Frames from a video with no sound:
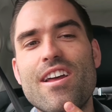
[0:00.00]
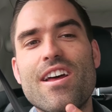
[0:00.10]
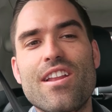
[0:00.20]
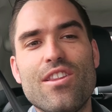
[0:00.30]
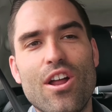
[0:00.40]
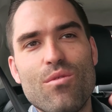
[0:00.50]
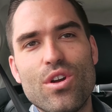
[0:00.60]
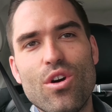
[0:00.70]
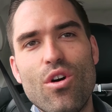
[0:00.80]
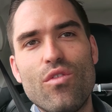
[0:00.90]
and thought it
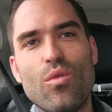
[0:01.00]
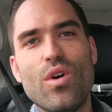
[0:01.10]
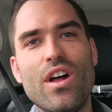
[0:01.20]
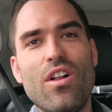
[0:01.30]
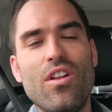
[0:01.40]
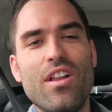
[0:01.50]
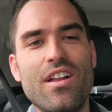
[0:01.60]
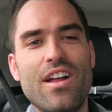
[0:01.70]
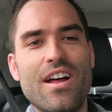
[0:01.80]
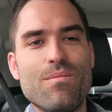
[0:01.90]
would go over well.
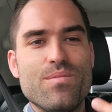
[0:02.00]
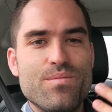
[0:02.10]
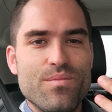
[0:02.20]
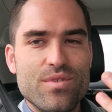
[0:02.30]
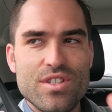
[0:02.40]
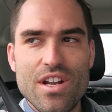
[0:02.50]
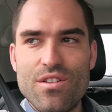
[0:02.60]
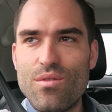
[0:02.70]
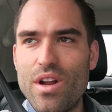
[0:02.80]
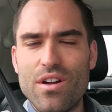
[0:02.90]
Uh, sent
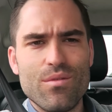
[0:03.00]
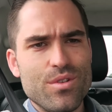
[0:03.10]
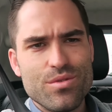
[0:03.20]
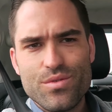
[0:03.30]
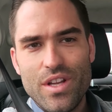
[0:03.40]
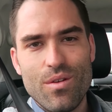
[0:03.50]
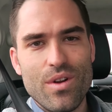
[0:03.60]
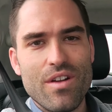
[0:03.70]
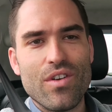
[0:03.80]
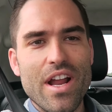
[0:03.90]
her the record, which was, you know,
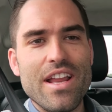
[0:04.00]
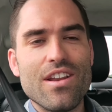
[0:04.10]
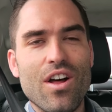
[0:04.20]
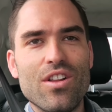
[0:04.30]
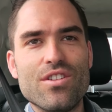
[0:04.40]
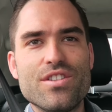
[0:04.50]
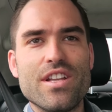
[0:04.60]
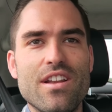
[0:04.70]
whatever, $8,